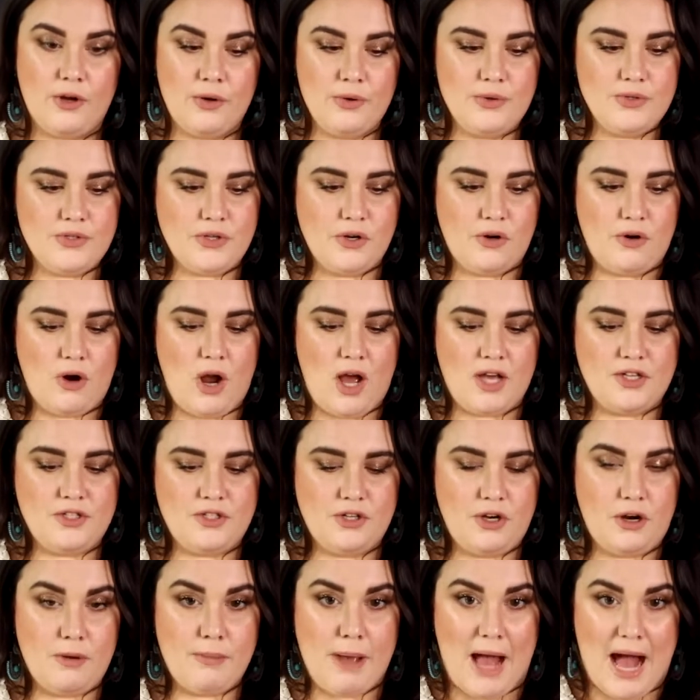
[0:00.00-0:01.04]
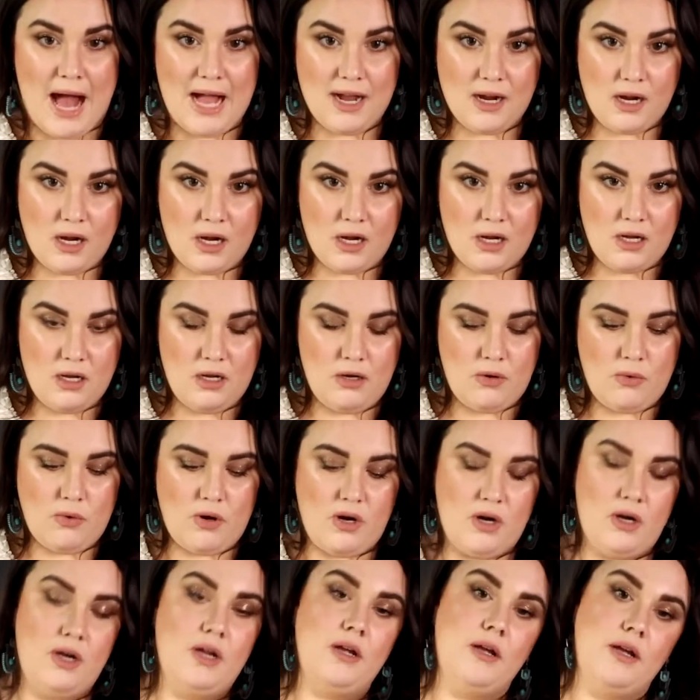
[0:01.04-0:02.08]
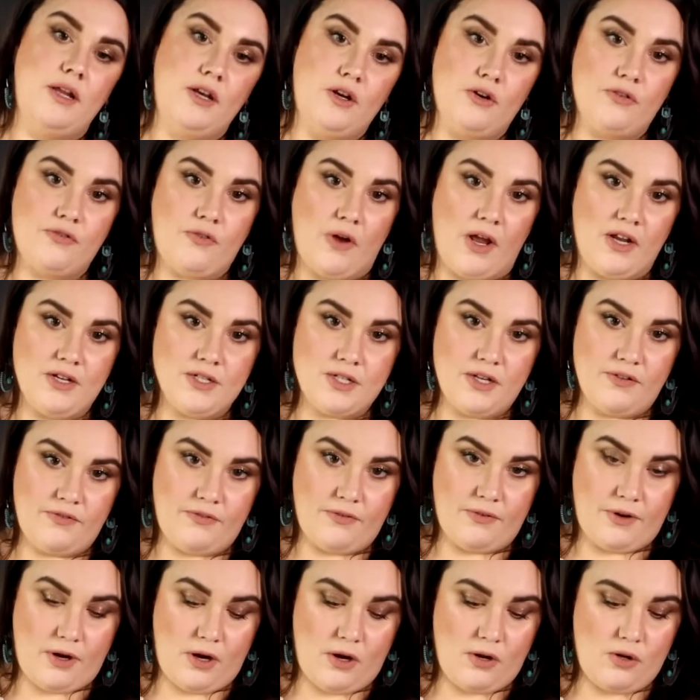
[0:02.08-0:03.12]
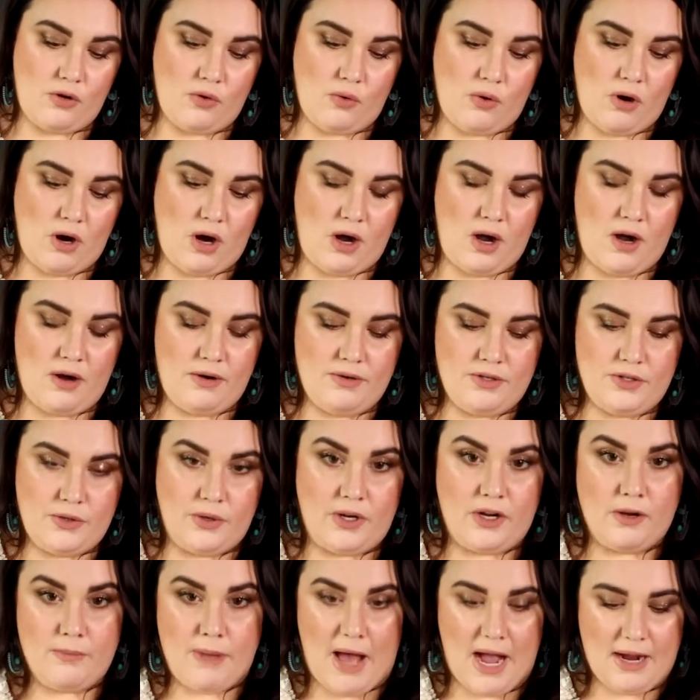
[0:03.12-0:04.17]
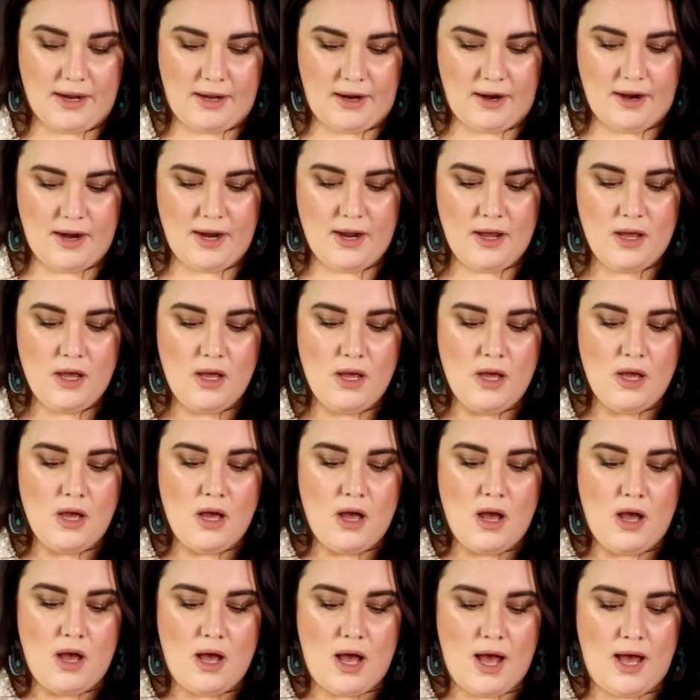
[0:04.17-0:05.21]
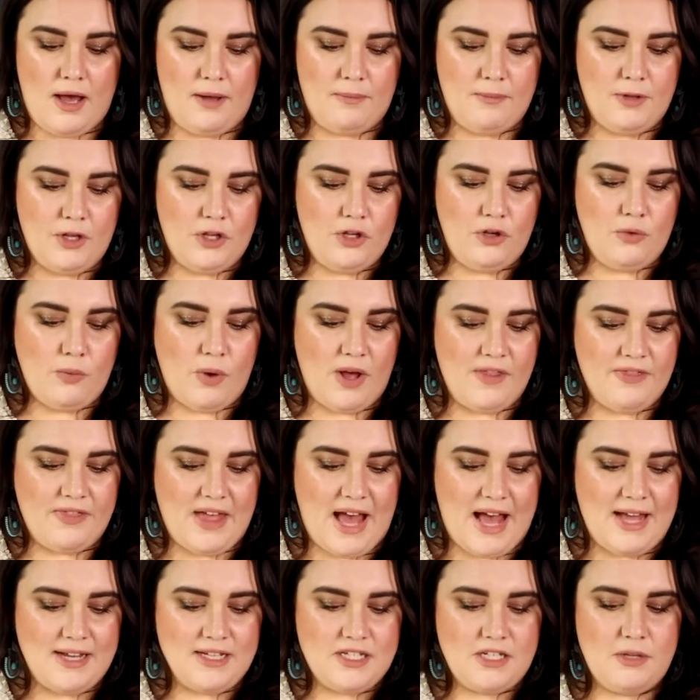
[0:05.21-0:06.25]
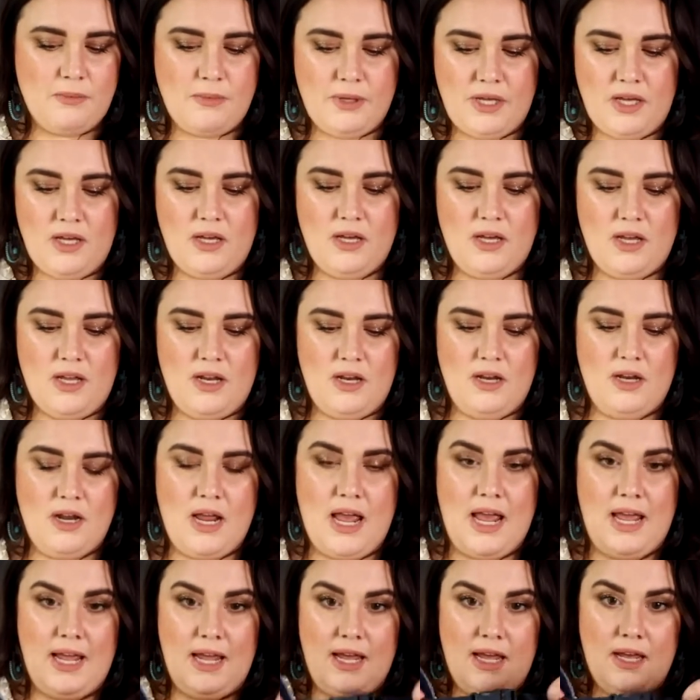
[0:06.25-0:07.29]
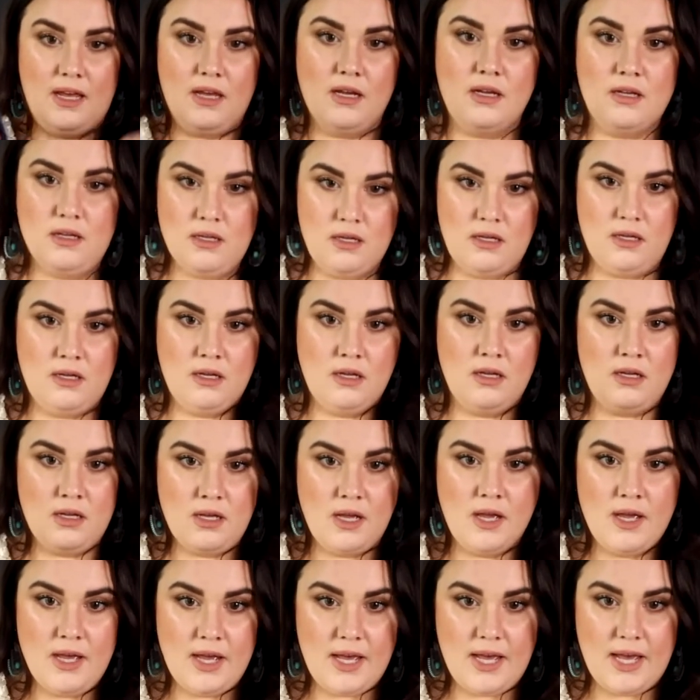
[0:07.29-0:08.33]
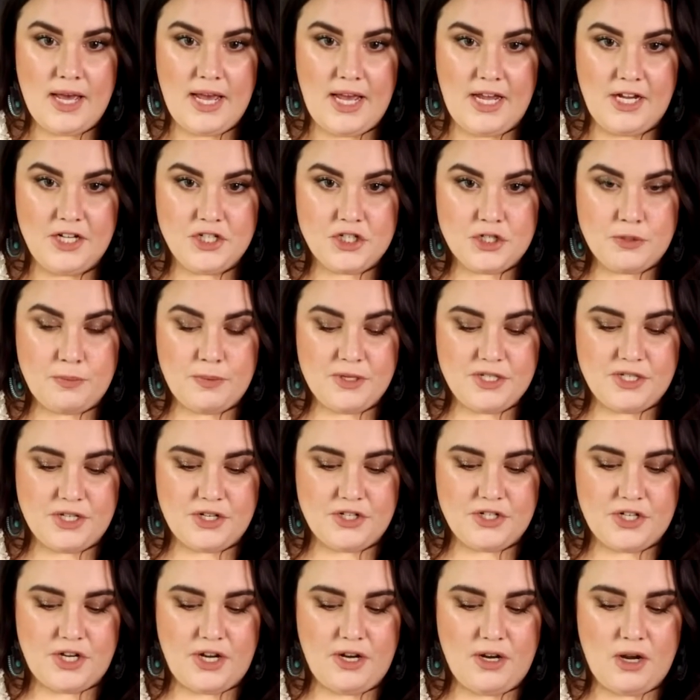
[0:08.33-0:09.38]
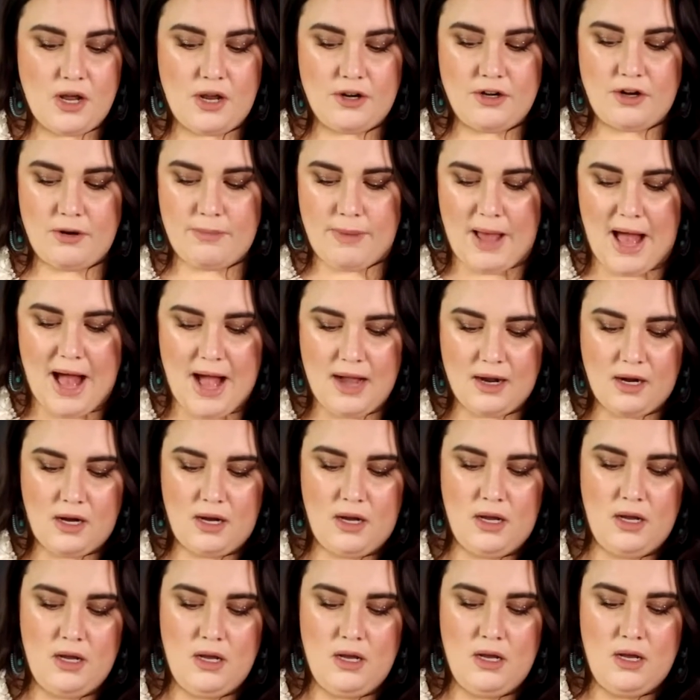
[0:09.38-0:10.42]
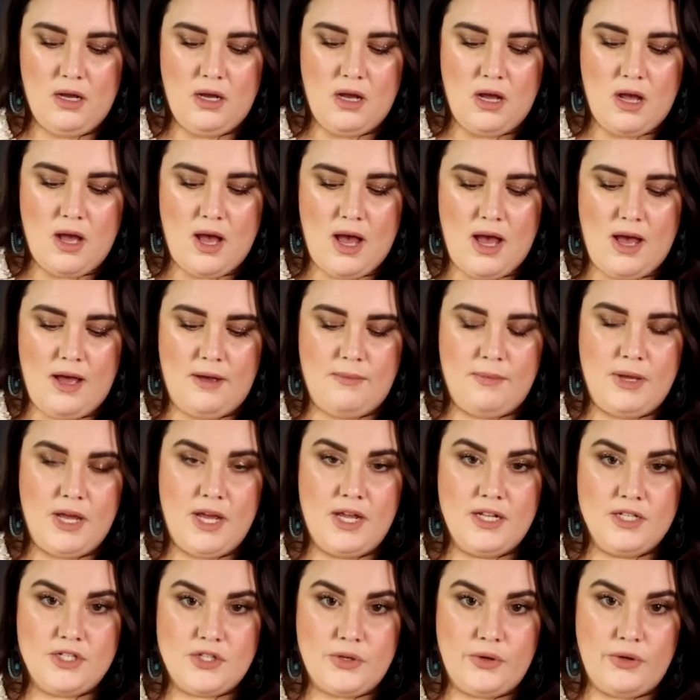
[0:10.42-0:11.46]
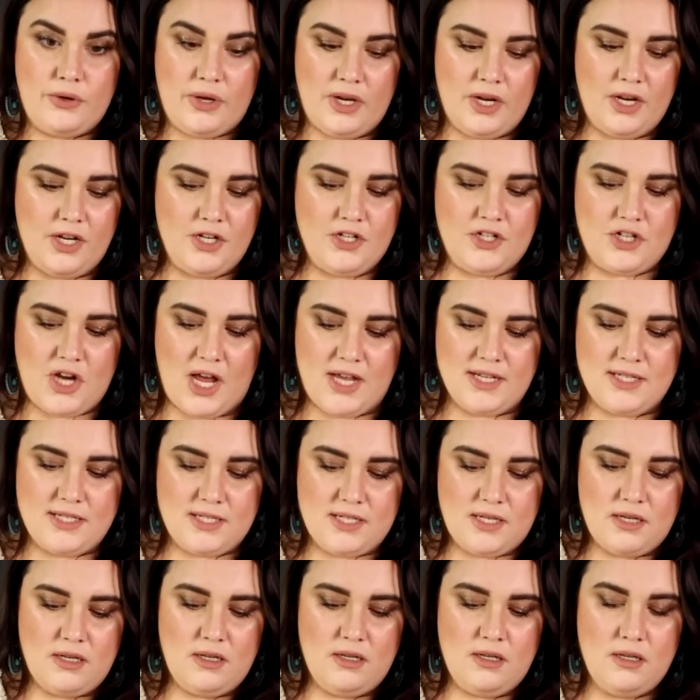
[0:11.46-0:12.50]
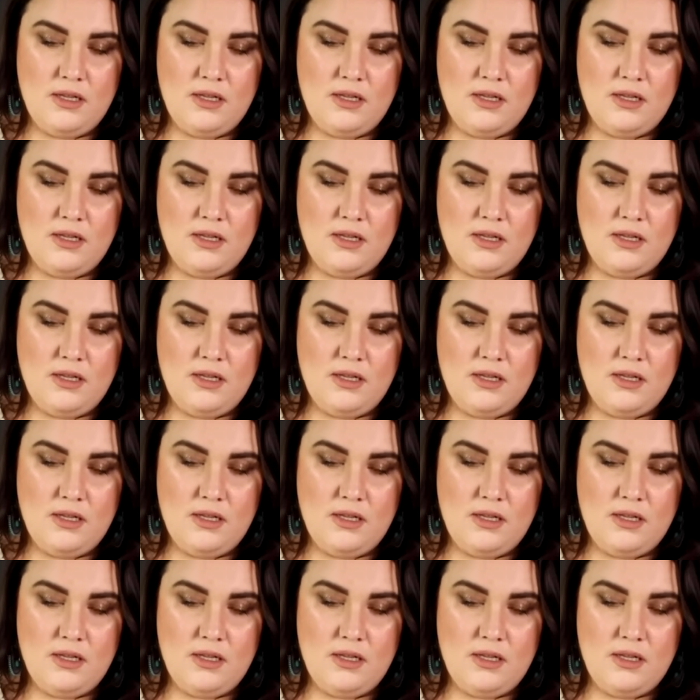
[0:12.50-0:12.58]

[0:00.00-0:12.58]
goes across your back or in your front if you are doing a back carry. You want that to be in a H position on your back, and so you can adjust